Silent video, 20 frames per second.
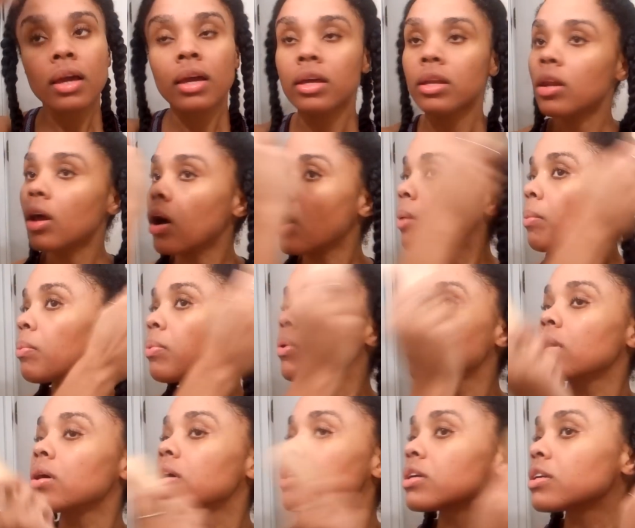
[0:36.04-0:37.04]
in
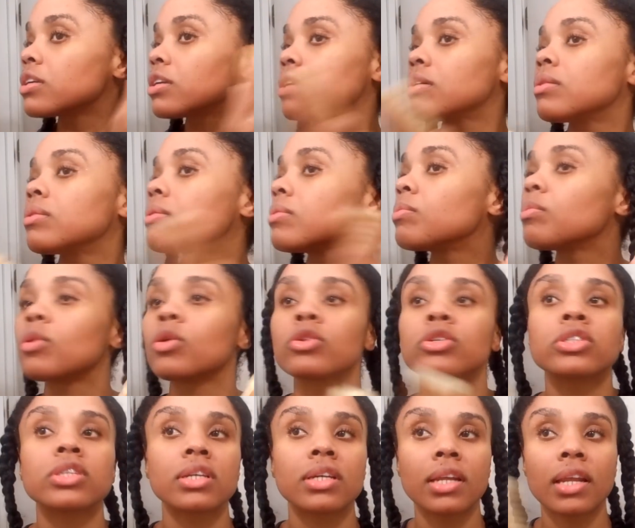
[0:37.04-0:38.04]
upward
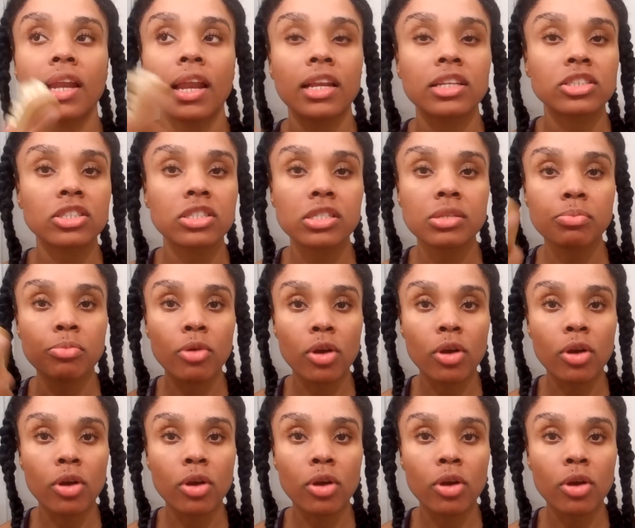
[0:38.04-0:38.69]
motion I just